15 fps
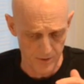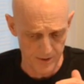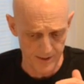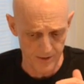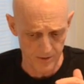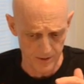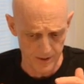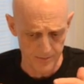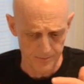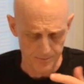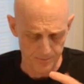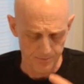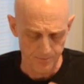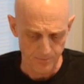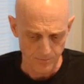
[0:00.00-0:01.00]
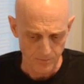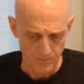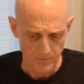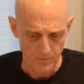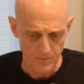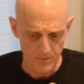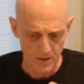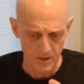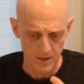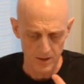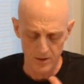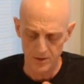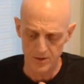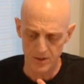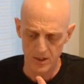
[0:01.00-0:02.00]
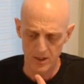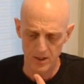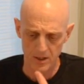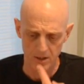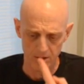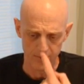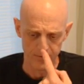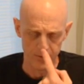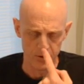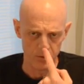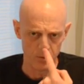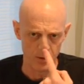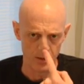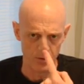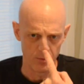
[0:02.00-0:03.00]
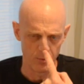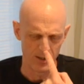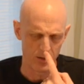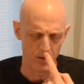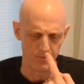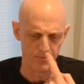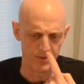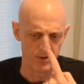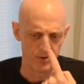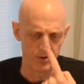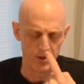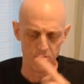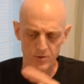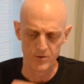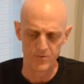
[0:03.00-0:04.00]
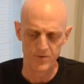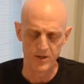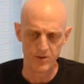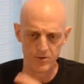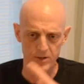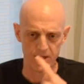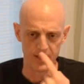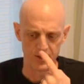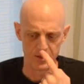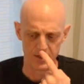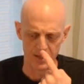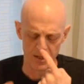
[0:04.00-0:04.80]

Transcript: particularly is uh, uh, if you do what we call finger nose finger testing.